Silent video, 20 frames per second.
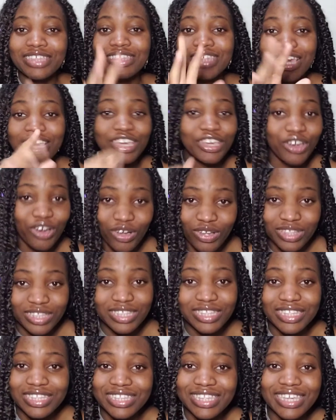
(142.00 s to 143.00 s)

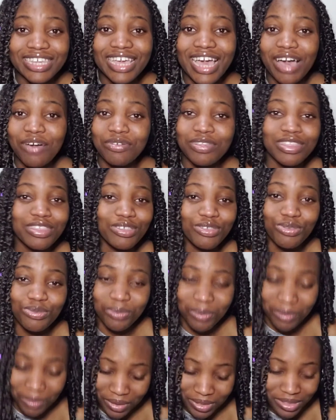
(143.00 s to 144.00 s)
Jaehyun, the guy with the
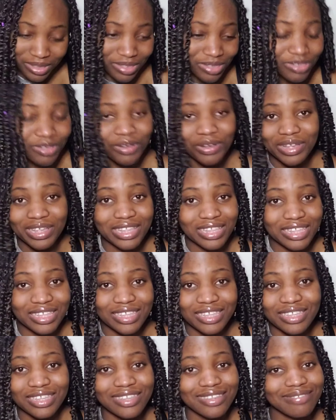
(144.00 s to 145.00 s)
sword,
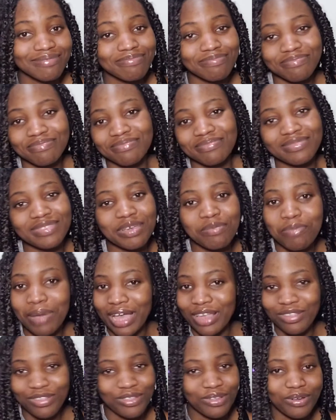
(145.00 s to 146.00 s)
the
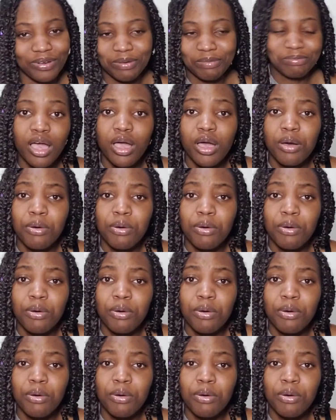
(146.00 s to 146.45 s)
pastor.